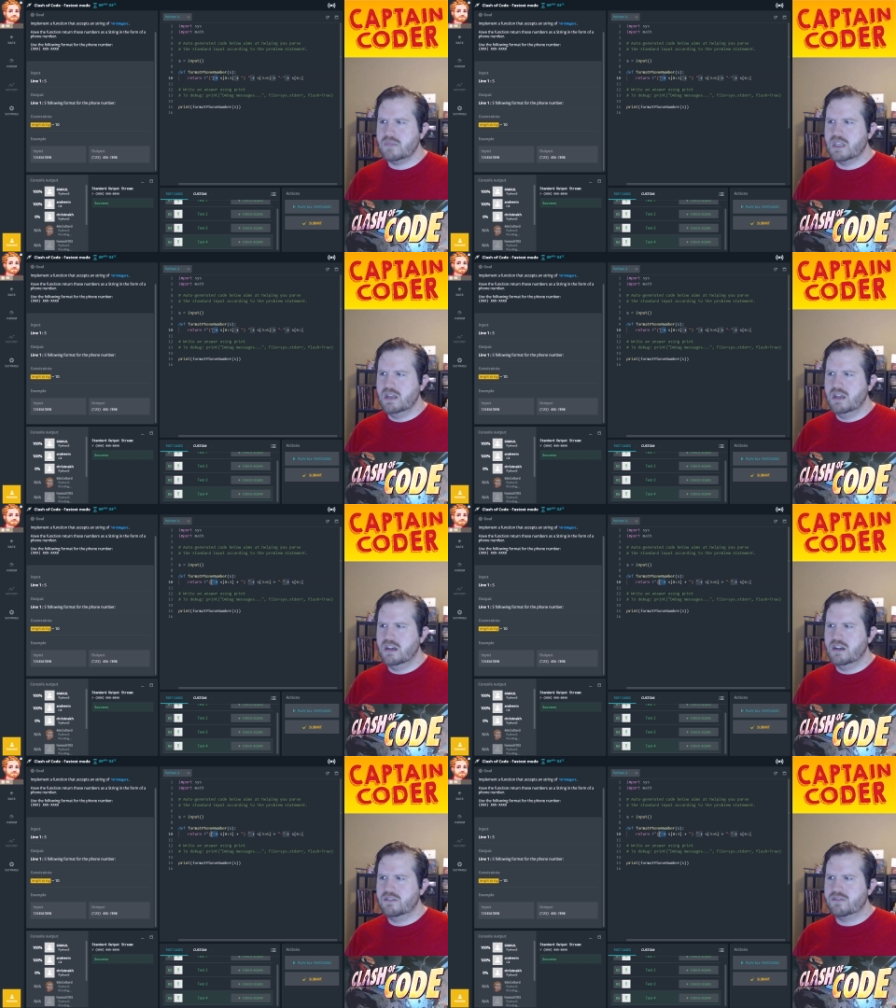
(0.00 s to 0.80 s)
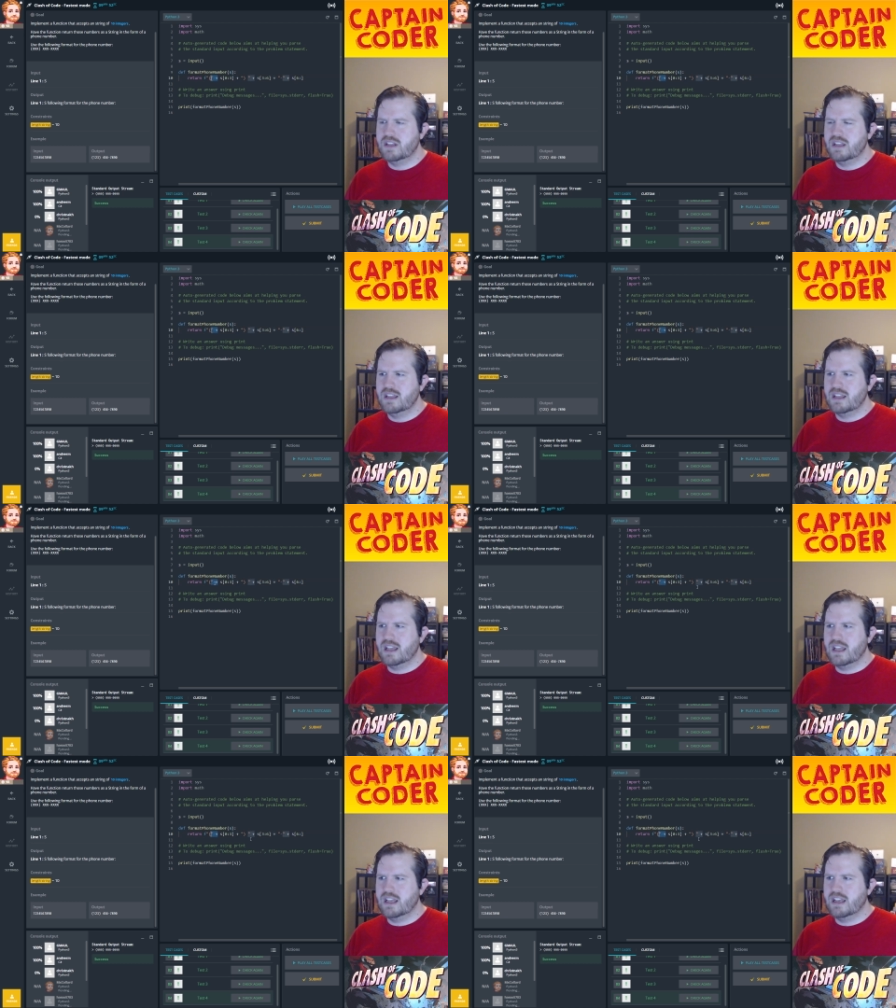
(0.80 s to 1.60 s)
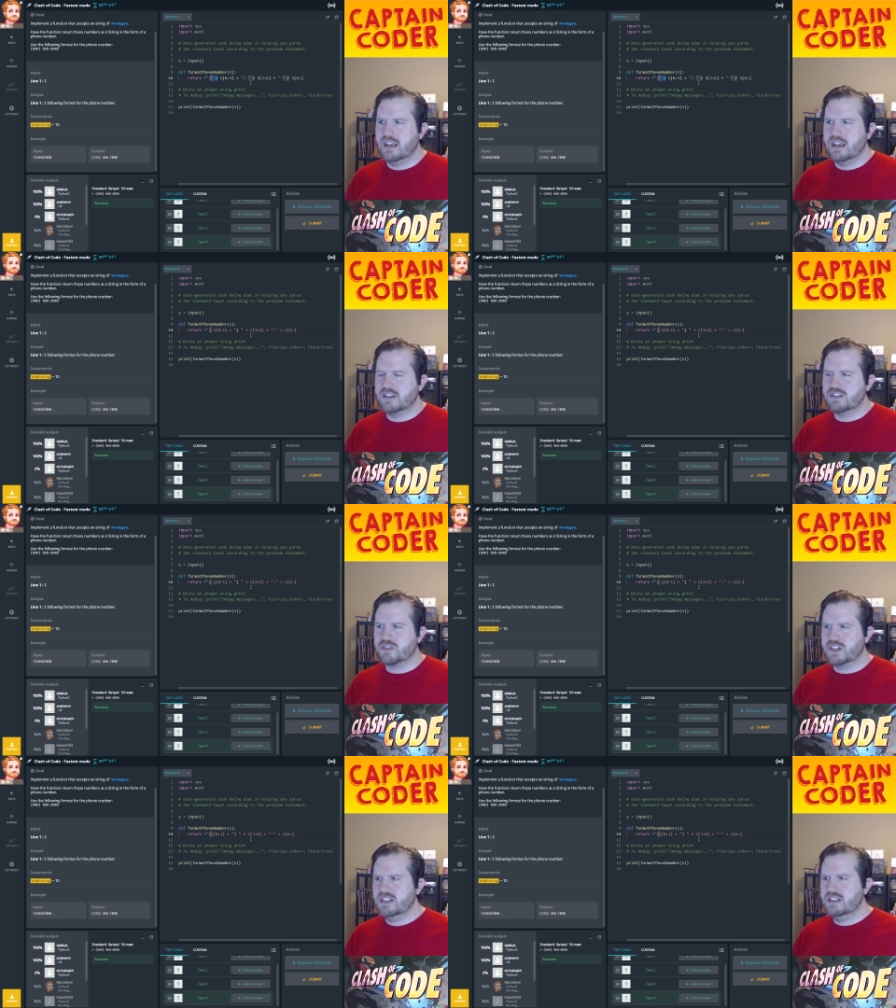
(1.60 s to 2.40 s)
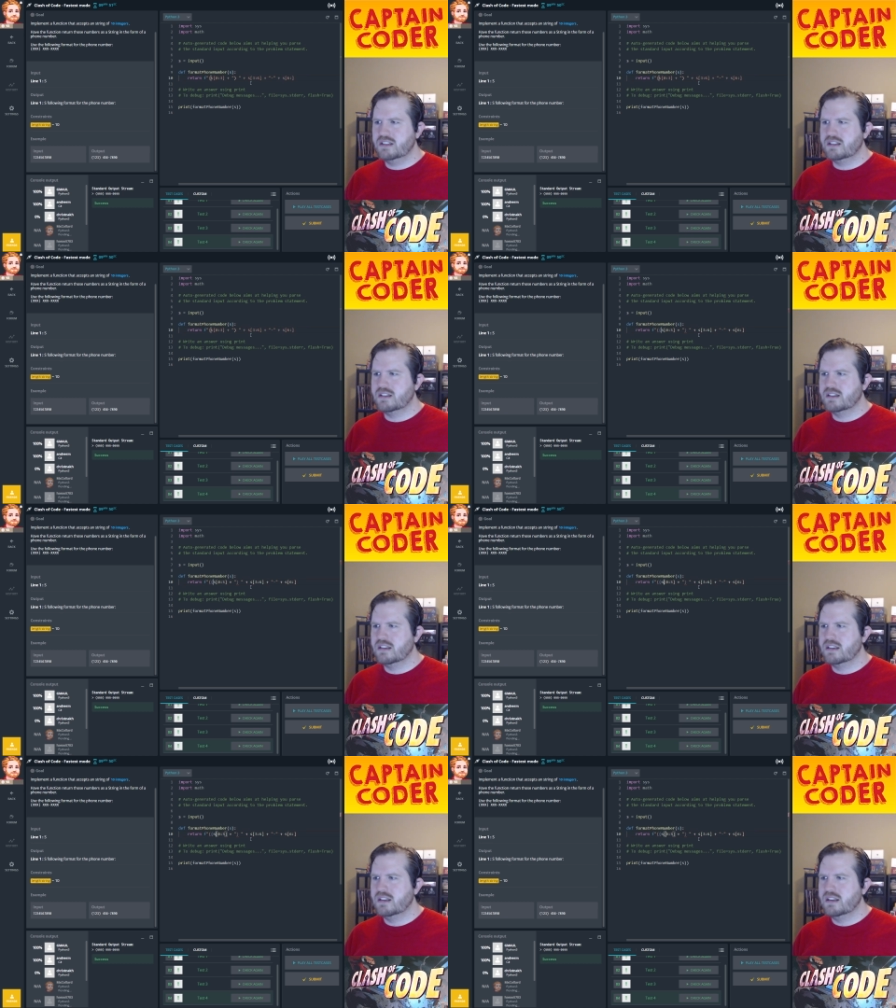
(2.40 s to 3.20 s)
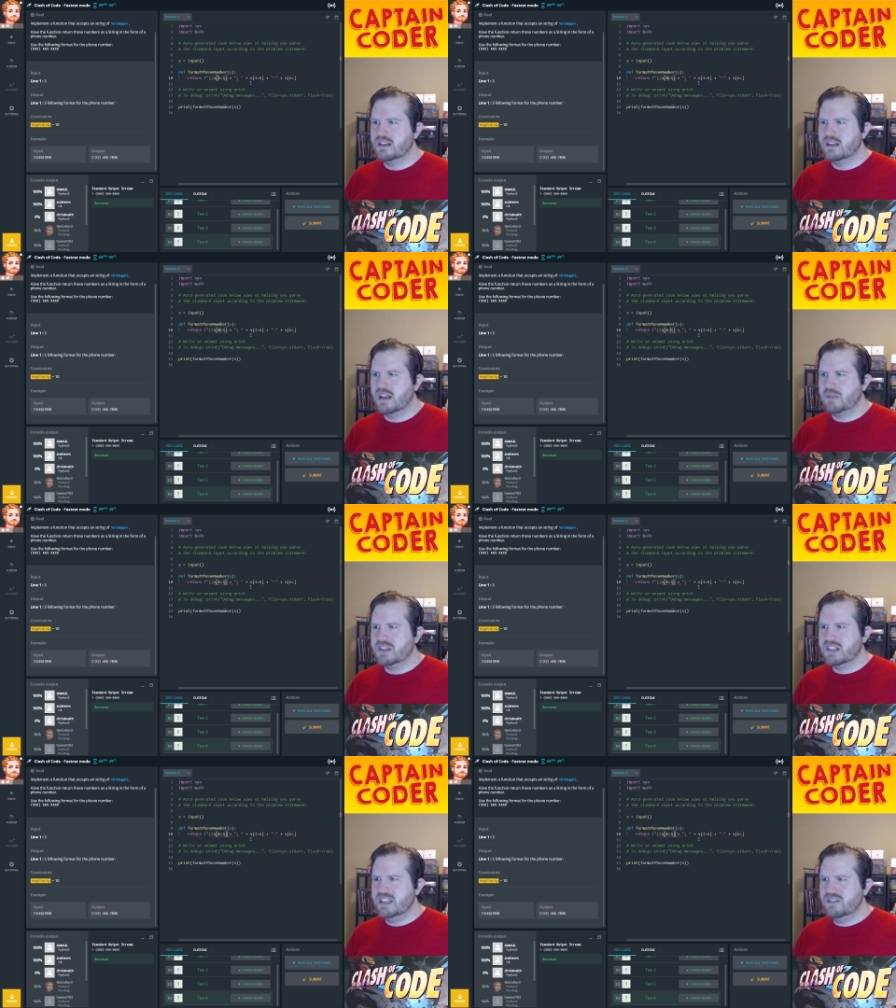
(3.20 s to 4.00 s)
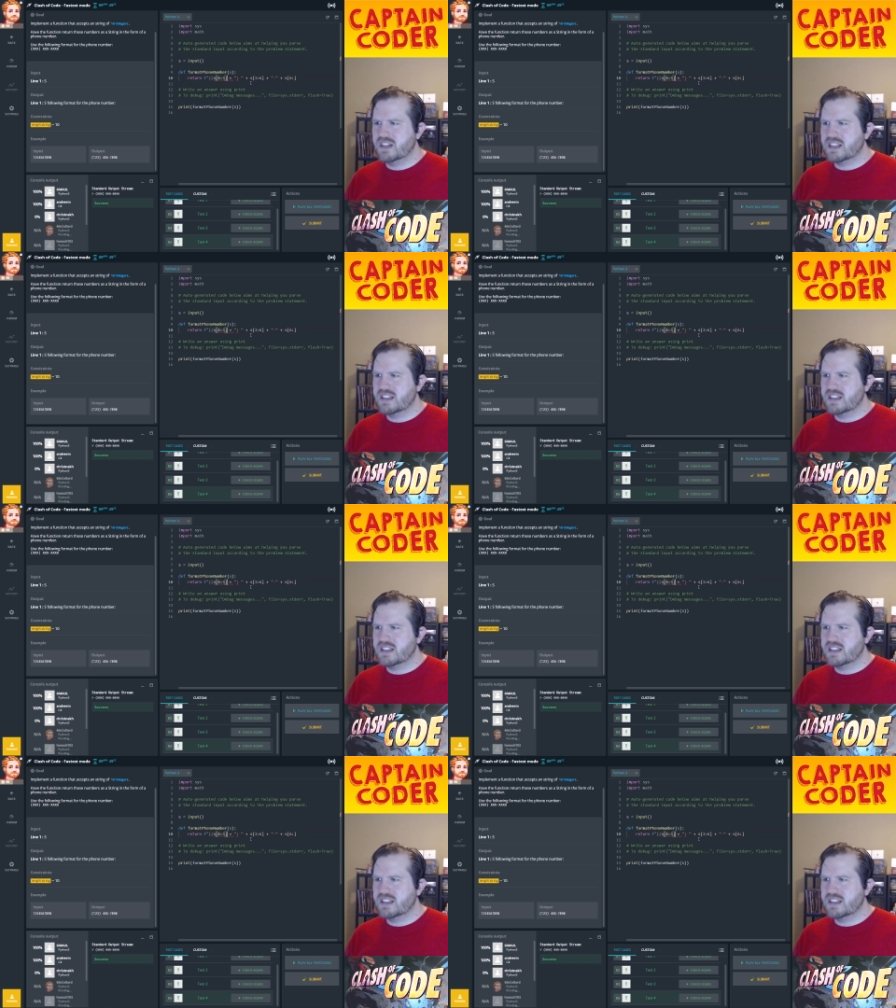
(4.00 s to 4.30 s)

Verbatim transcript: of a string, I believe I can